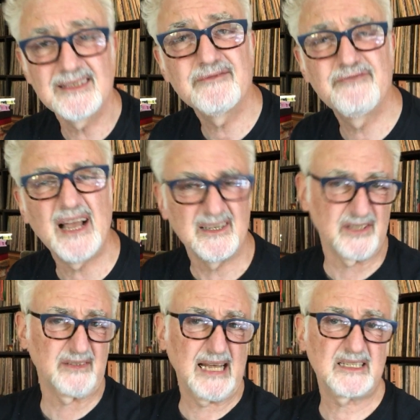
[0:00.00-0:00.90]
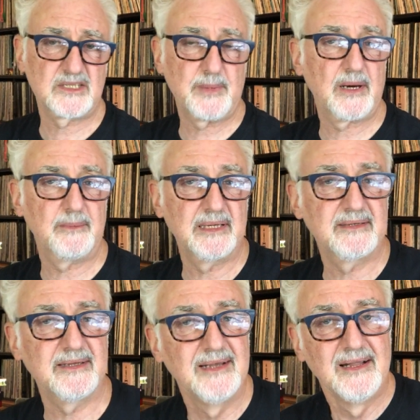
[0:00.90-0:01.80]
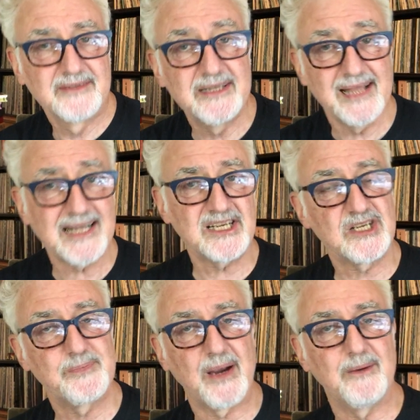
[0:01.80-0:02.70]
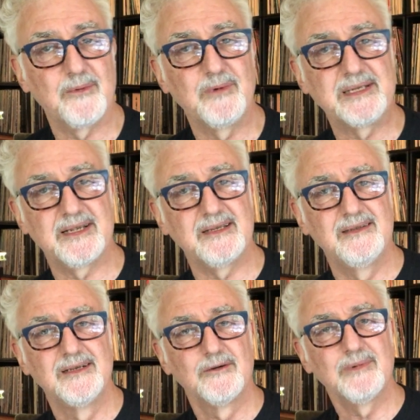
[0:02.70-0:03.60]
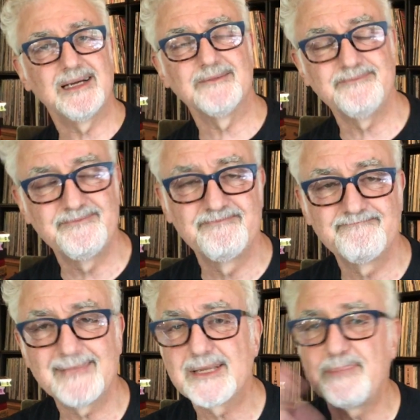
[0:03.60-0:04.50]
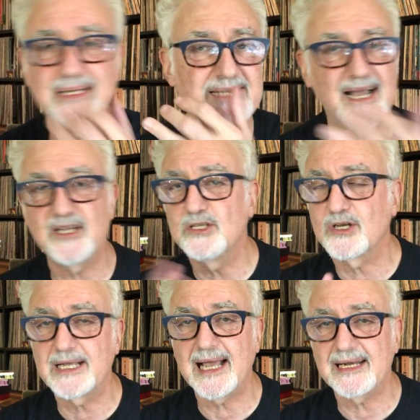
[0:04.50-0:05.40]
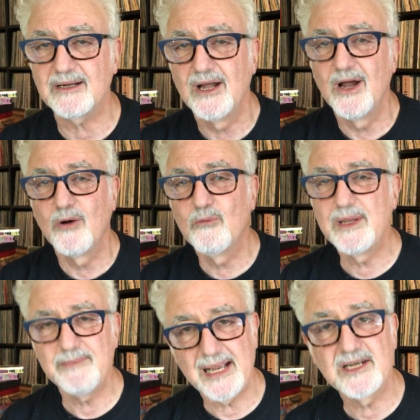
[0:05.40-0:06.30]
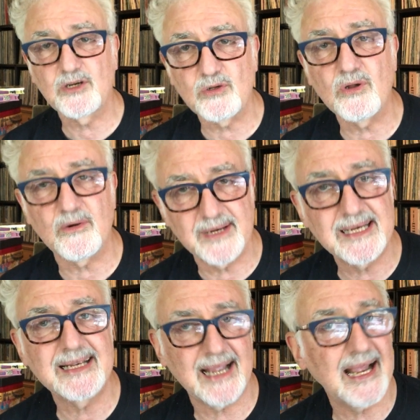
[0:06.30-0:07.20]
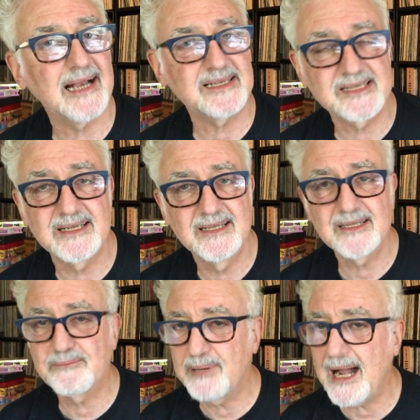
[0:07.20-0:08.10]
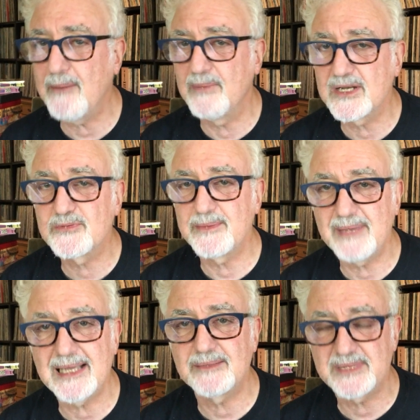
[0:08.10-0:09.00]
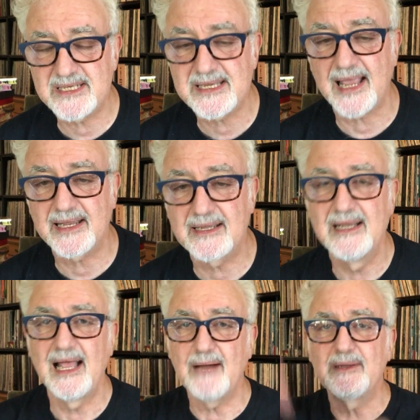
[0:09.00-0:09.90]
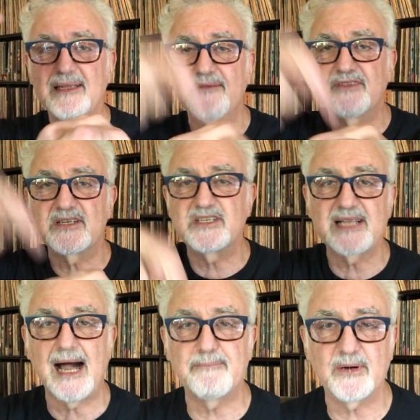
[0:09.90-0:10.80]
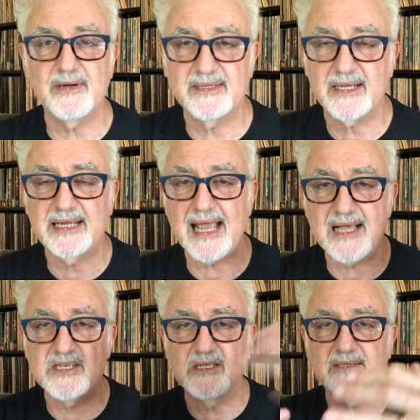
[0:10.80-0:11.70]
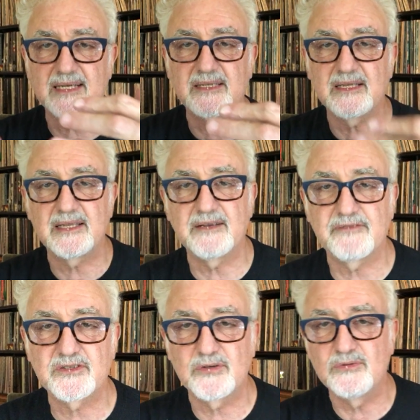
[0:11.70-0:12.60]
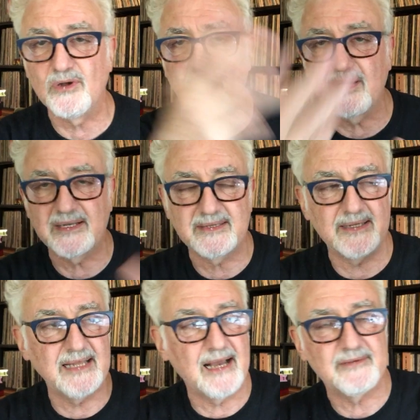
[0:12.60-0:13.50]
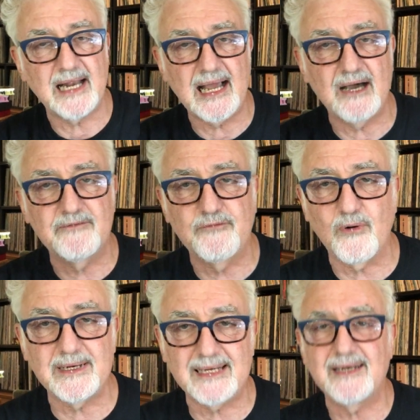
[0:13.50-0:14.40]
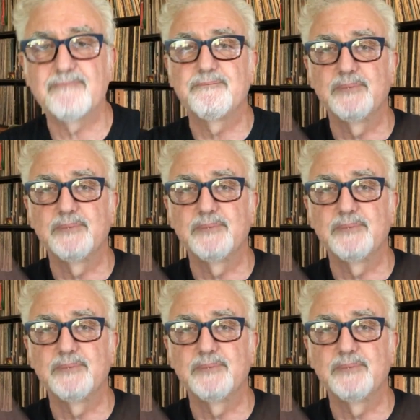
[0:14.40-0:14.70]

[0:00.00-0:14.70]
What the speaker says: Failure, that experiment. The next experiment we did, well, it depends how you look at it. We made chlorine gas. The problem was we made a mistake, and we left the stopper in the gas collecting thing for too long and didn't have an out for it, and it